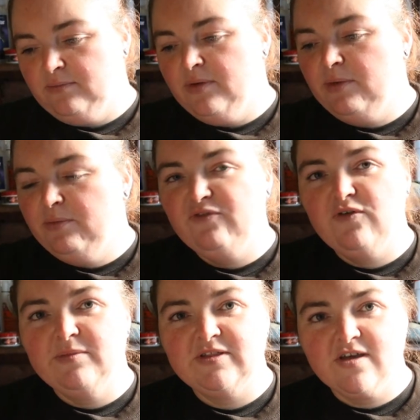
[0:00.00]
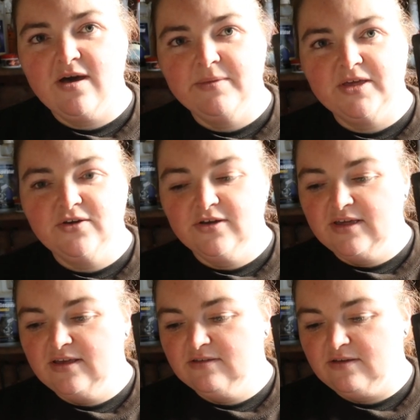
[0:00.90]
Premier Performance calming
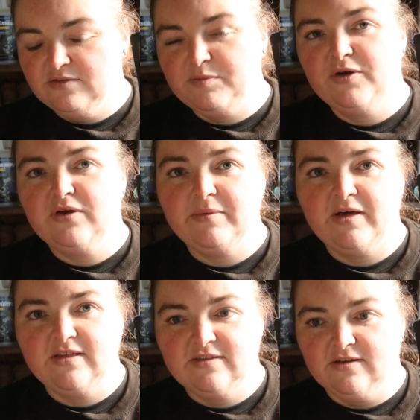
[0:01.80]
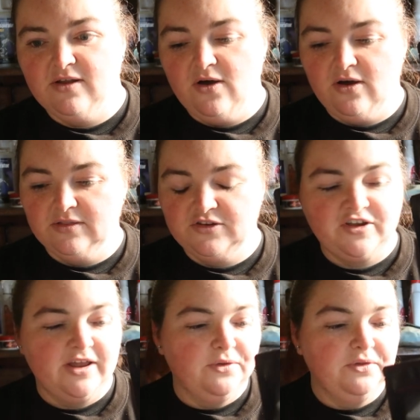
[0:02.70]
cookies. I've spoken about these a lot on the
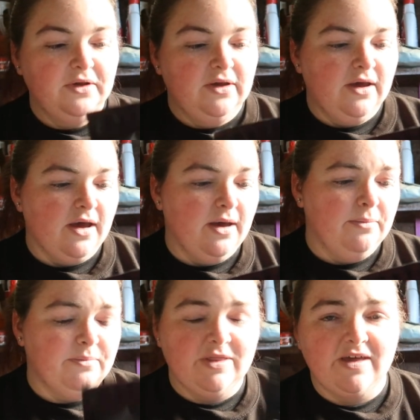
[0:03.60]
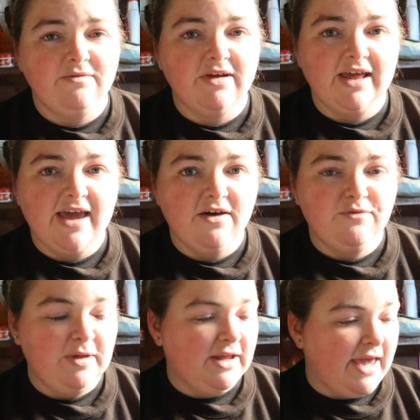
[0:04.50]
channel, but they really
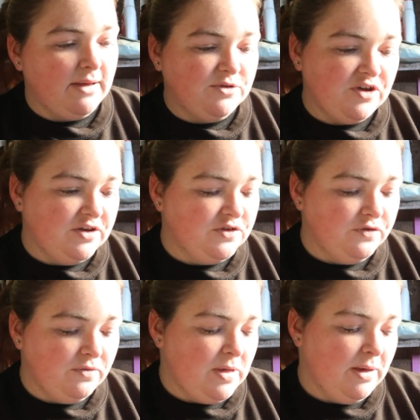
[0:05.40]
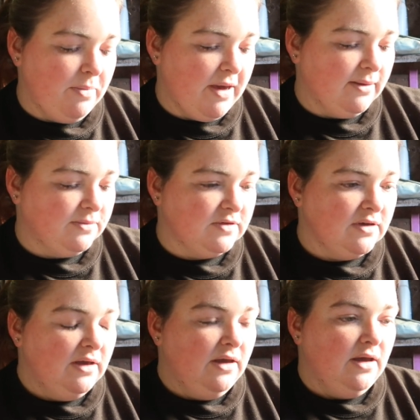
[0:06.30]
have been a game changer for me and Peps.
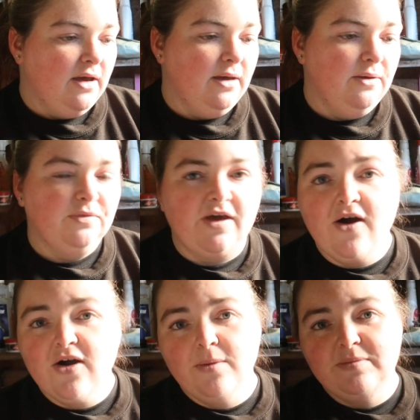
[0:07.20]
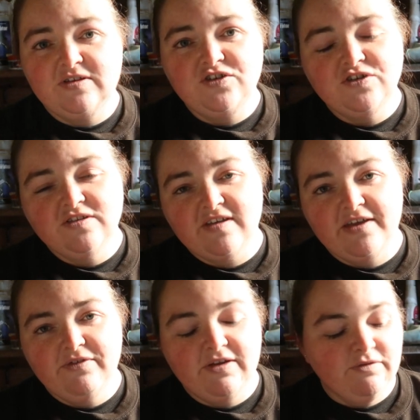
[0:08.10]
They are competition
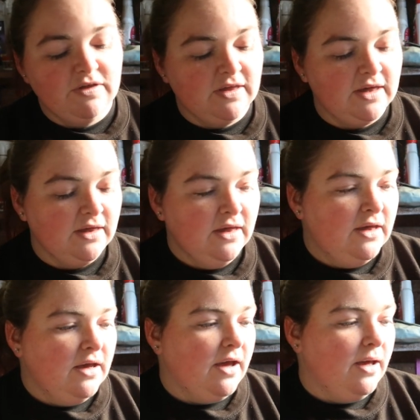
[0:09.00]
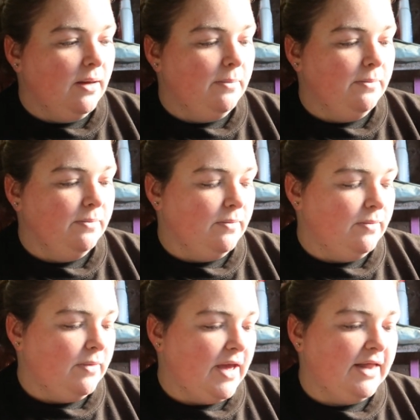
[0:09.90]
safe and everything,
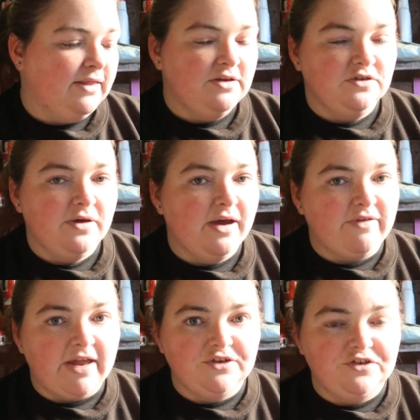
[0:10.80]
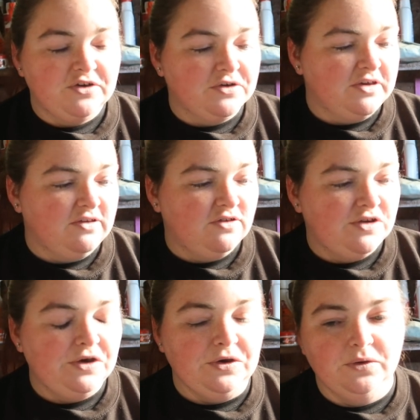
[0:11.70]
and they do have energy cookies
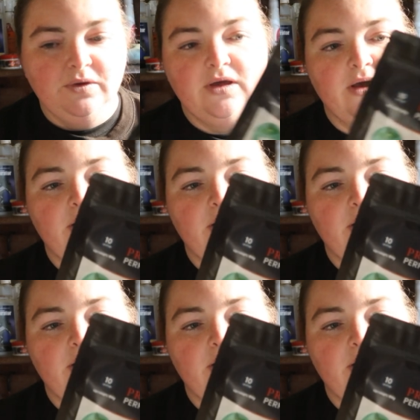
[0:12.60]
too,